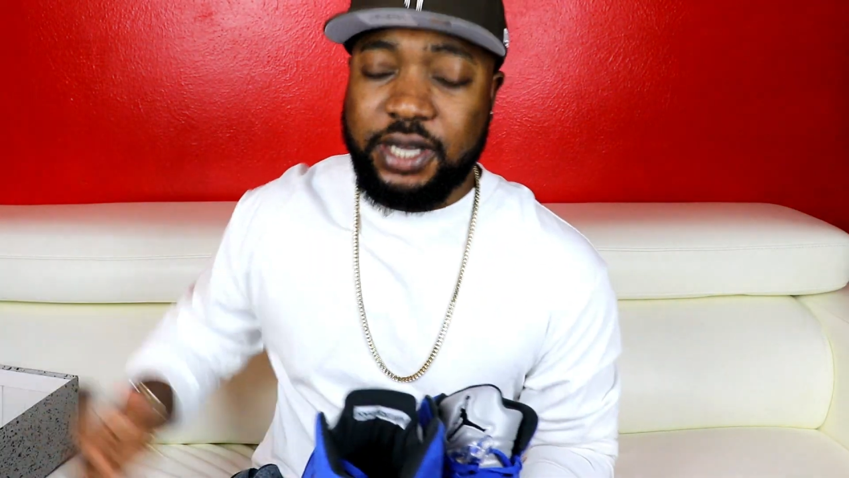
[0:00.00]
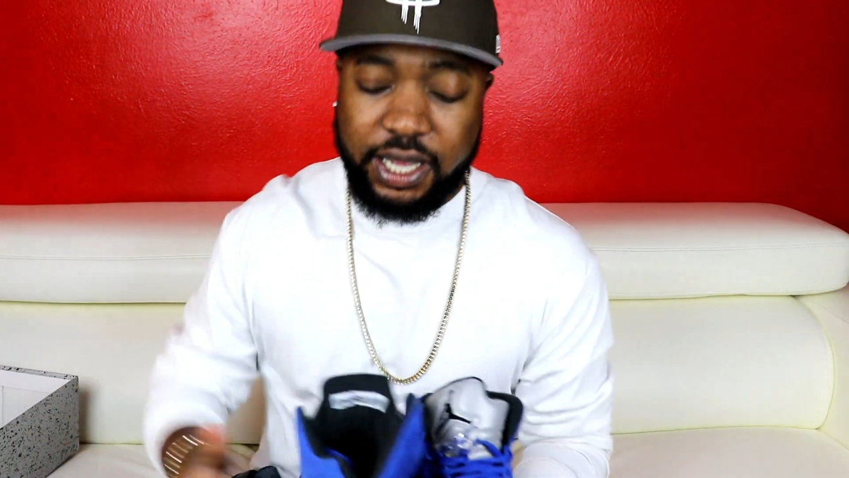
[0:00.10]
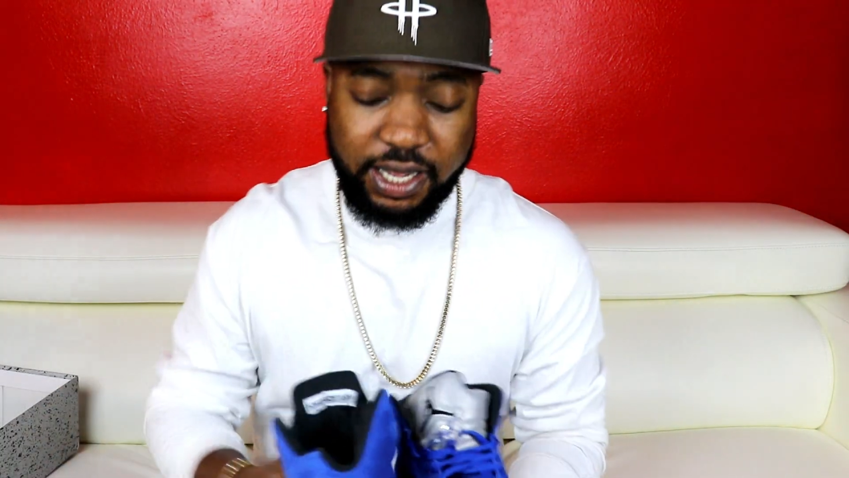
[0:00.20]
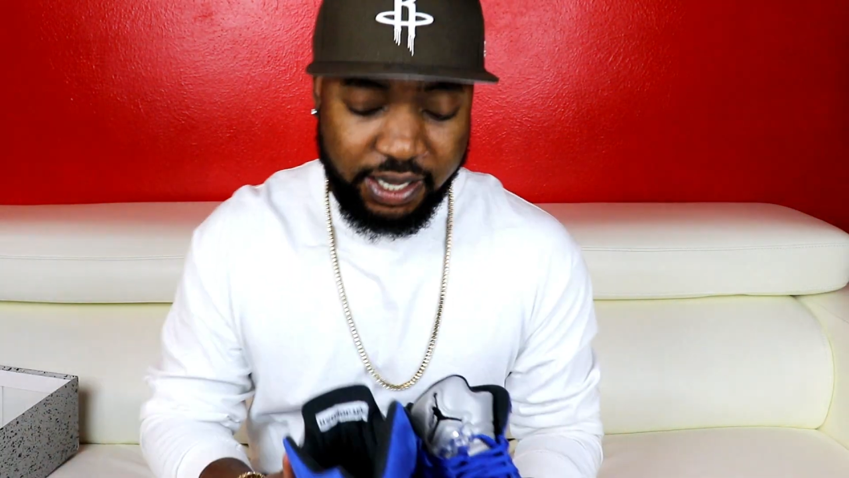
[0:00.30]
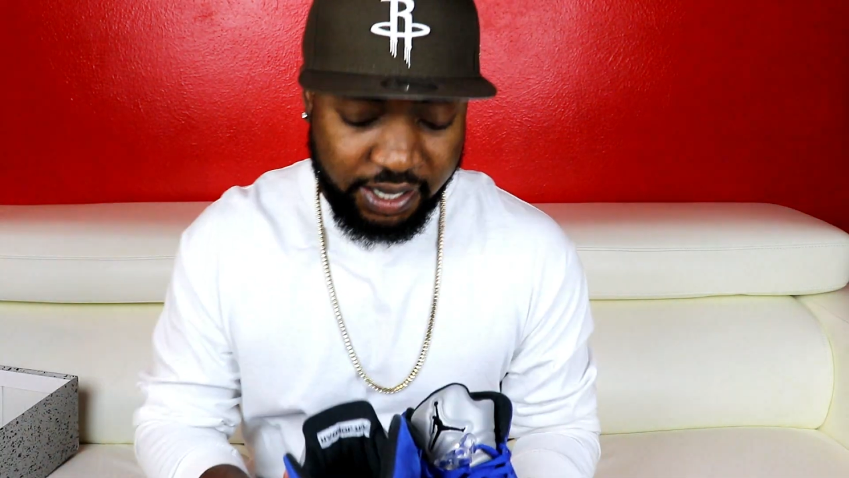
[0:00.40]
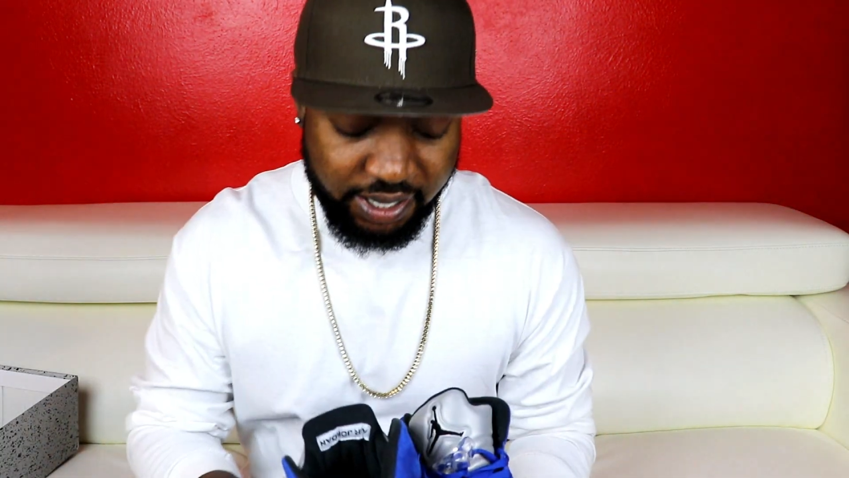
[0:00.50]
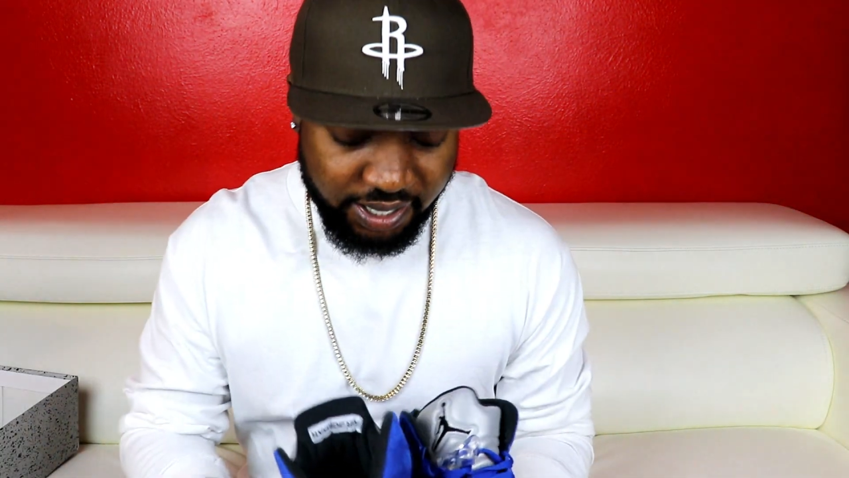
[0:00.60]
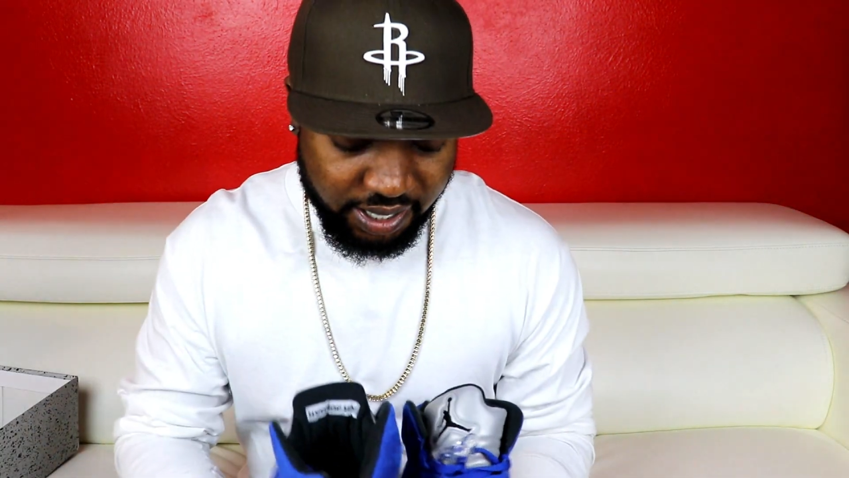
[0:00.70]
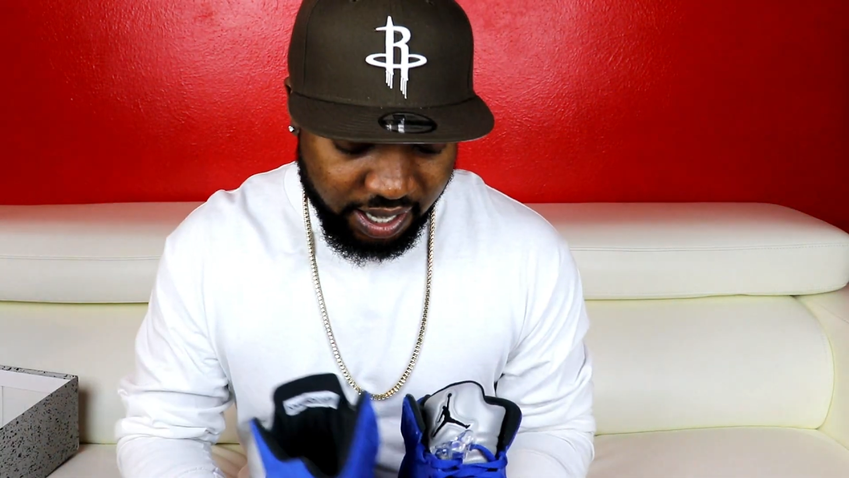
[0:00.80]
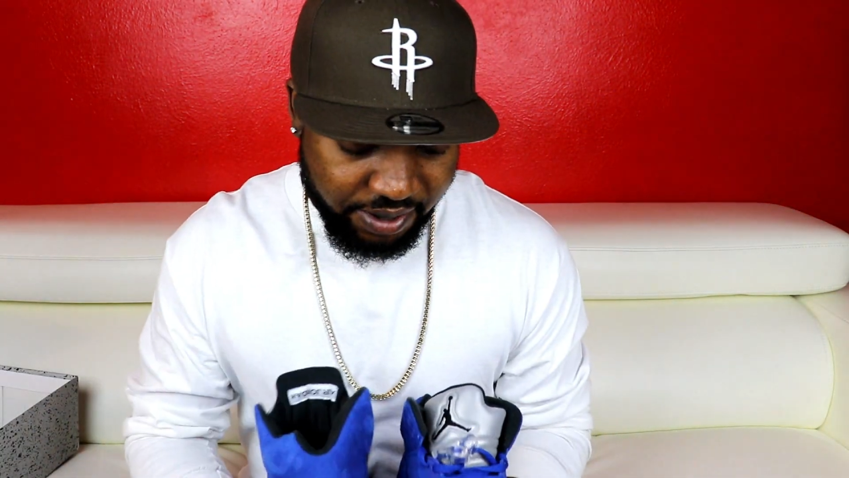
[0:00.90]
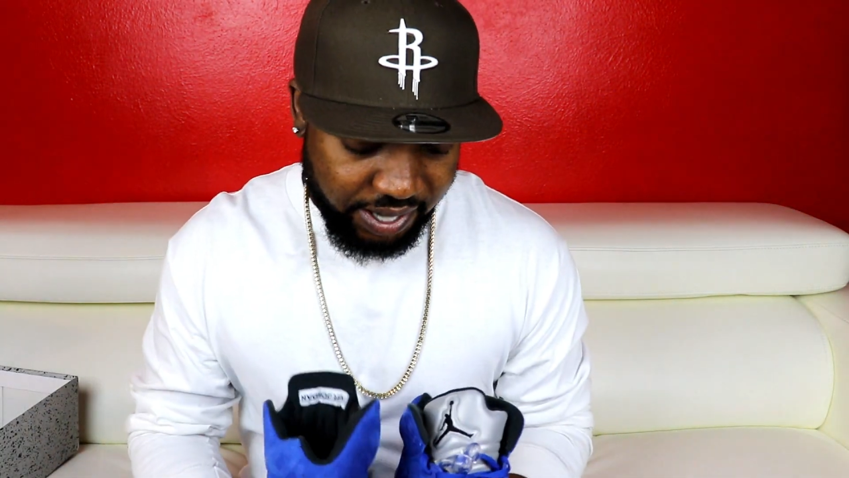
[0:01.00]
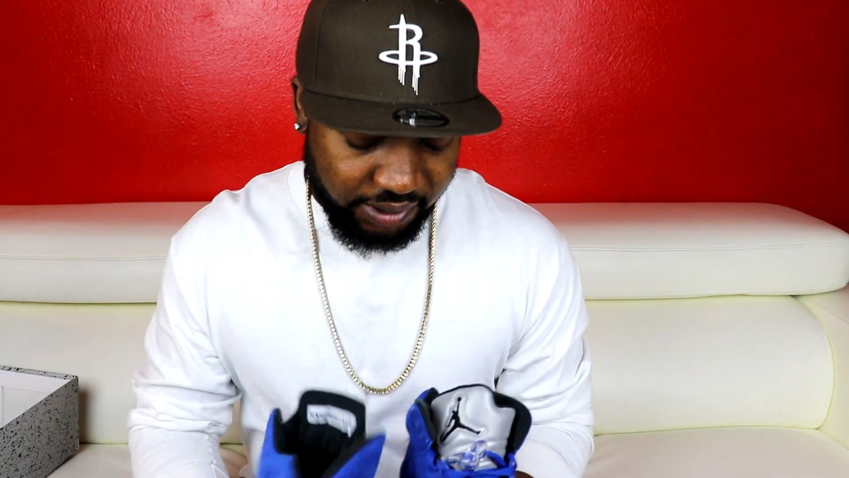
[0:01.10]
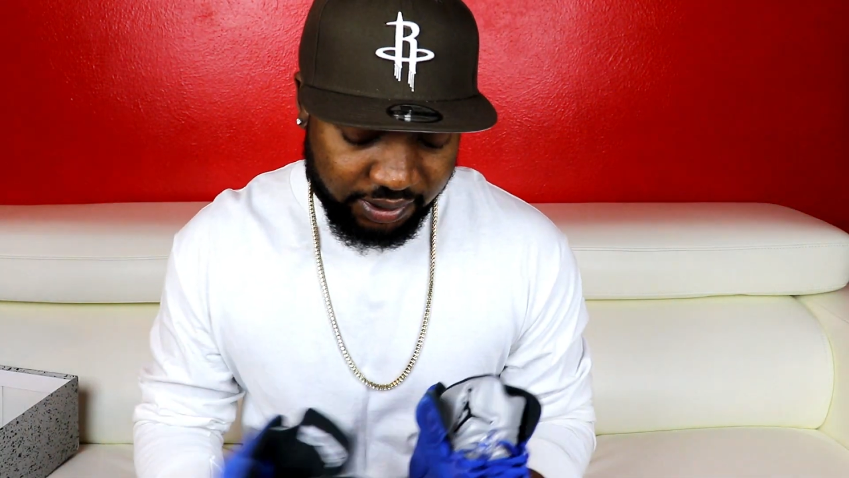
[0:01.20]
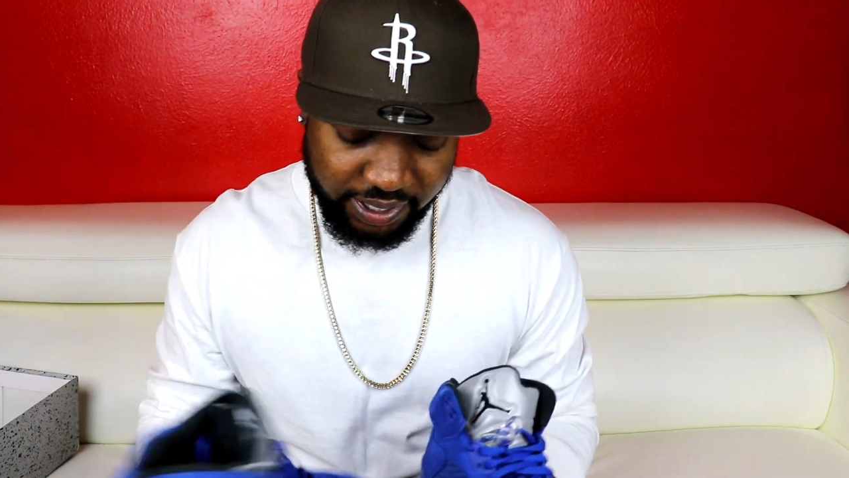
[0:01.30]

Okay. All right.